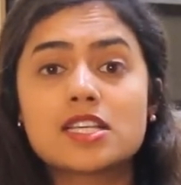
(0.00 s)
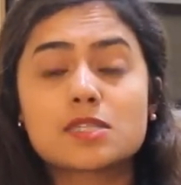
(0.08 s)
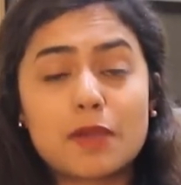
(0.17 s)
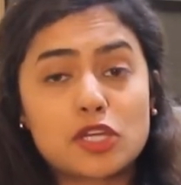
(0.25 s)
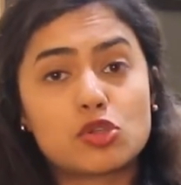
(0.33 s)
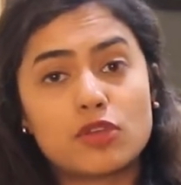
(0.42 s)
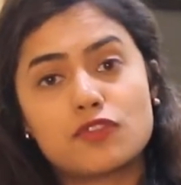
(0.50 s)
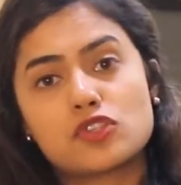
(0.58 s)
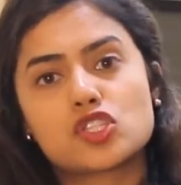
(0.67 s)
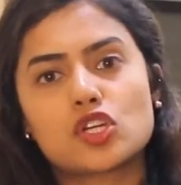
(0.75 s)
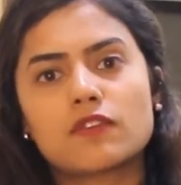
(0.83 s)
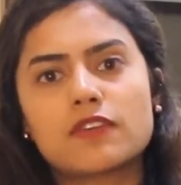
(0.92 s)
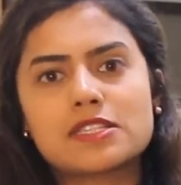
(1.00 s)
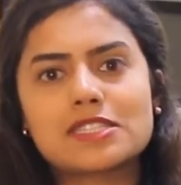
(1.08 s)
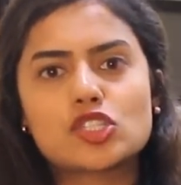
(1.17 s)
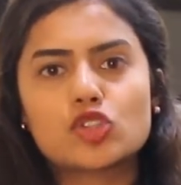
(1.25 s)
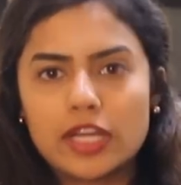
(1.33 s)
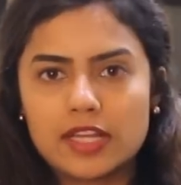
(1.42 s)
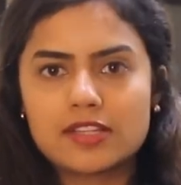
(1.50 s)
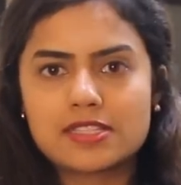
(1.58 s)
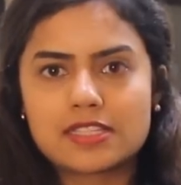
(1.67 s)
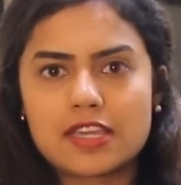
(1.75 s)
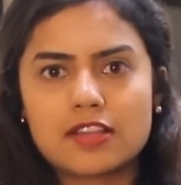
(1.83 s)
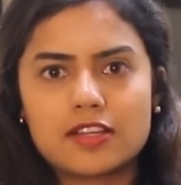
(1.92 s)
especially if you stir it straight in the
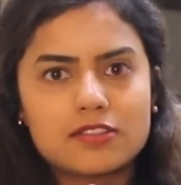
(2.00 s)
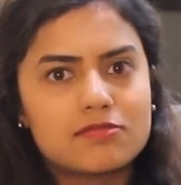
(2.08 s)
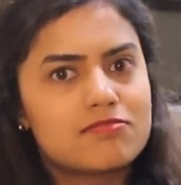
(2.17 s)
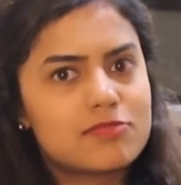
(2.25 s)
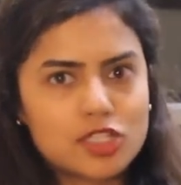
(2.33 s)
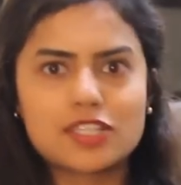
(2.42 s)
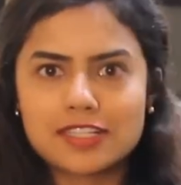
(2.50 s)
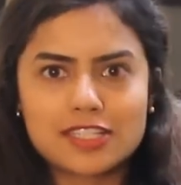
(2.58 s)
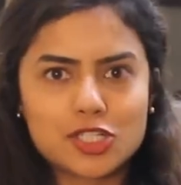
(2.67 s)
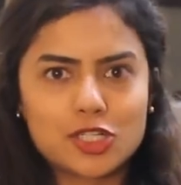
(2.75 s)
skillet. So let's get